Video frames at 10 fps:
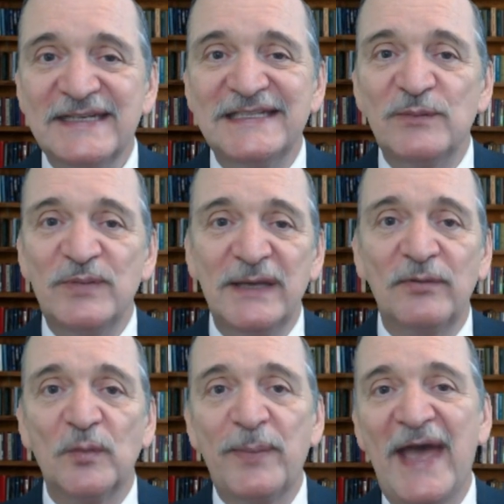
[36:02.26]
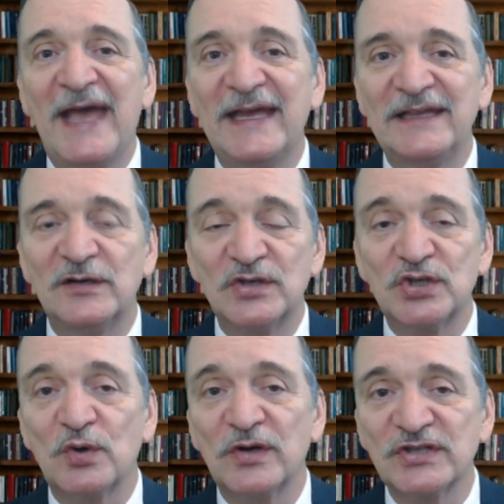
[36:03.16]
to be able to pay their
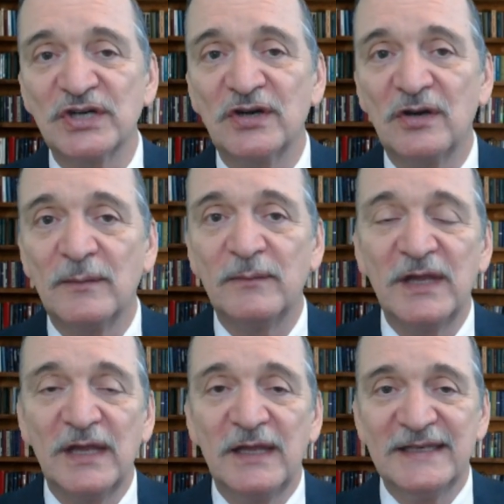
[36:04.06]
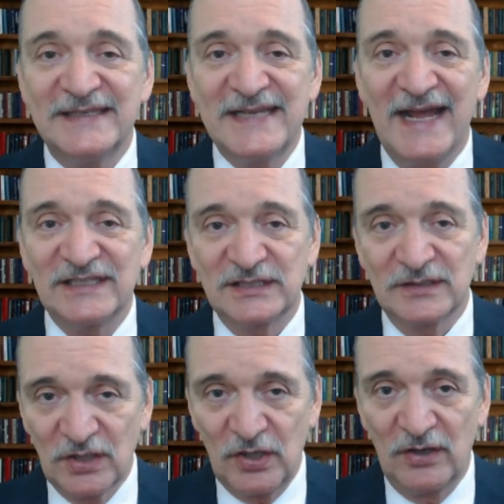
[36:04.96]
short-term debts
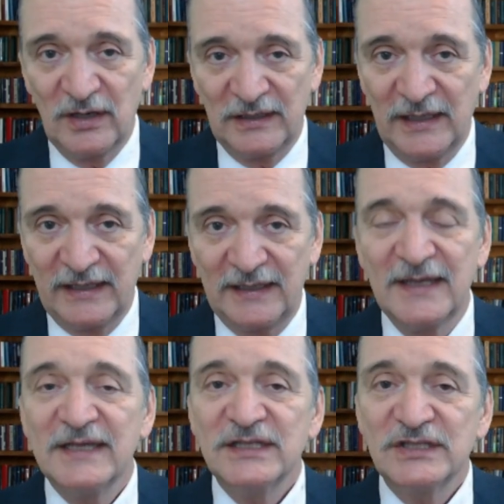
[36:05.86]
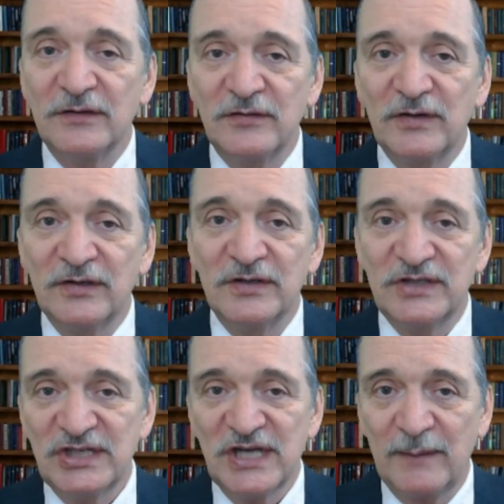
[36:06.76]
currently. So they're in
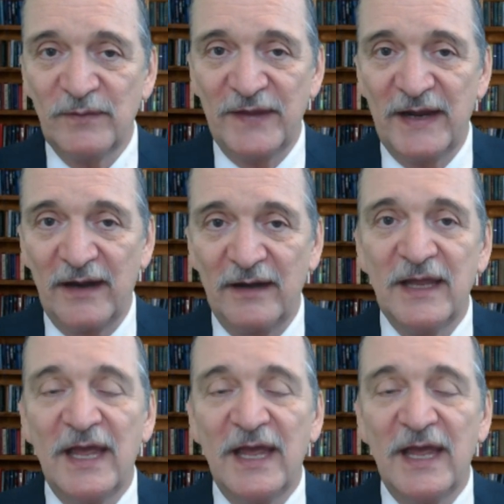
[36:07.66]
good shape there.